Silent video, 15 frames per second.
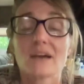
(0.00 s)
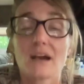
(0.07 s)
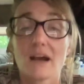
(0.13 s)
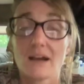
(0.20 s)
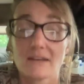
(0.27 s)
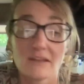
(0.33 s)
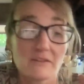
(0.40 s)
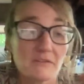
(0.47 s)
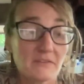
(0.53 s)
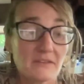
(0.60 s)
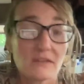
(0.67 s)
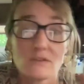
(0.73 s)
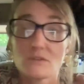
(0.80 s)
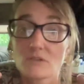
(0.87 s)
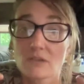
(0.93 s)
Another
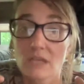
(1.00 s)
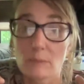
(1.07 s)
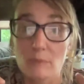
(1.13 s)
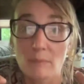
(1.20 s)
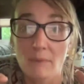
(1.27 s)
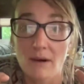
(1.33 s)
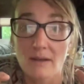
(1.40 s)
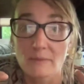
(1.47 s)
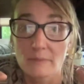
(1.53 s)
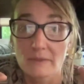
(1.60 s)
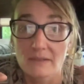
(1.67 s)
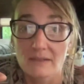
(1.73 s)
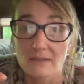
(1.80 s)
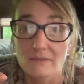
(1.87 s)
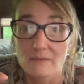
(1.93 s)
thing you should keep in mind,
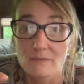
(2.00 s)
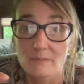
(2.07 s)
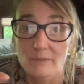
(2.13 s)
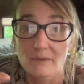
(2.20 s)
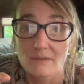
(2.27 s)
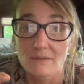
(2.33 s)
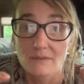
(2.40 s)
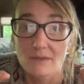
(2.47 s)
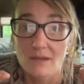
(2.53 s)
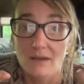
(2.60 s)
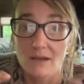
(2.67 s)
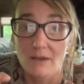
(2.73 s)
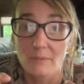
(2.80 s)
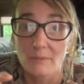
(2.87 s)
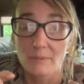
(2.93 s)
please,
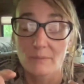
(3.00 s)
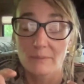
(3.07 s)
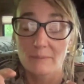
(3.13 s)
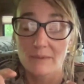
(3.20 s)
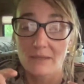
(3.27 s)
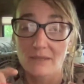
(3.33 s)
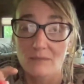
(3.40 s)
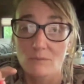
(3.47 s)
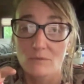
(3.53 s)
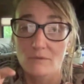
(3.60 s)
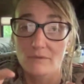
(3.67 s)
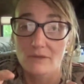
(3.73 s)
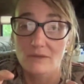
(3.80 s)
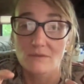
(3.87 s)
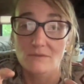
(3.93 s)
and I will be making more
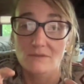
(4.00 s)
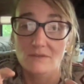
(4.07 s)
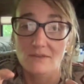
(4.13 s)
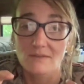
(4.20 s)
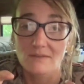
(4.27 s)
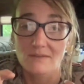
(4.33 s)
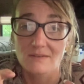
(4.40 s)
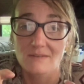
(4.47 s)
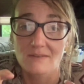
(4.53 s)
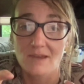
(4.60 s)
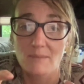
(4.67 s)
videos discussing this.